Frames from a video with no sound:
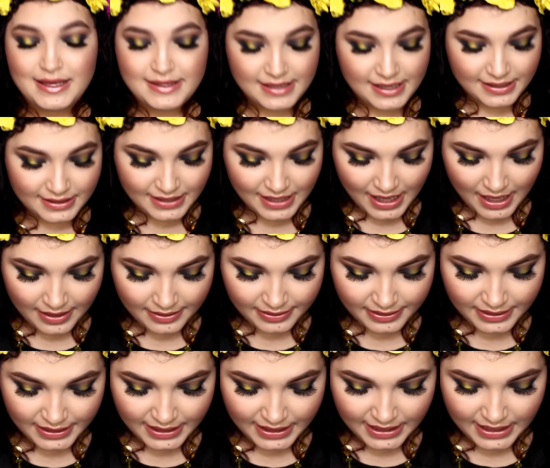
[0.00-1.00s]
I think
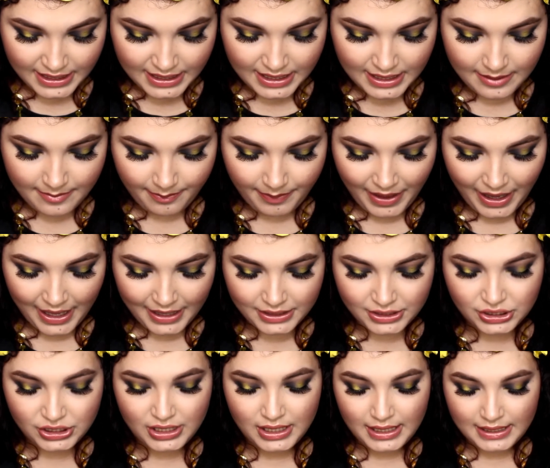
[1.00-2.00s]
that the
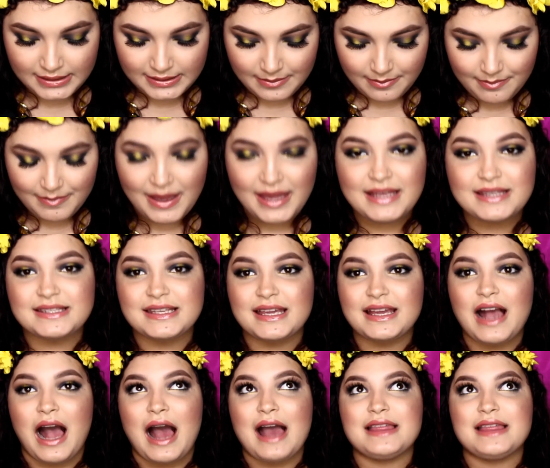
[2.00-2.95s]
packaging is amazing.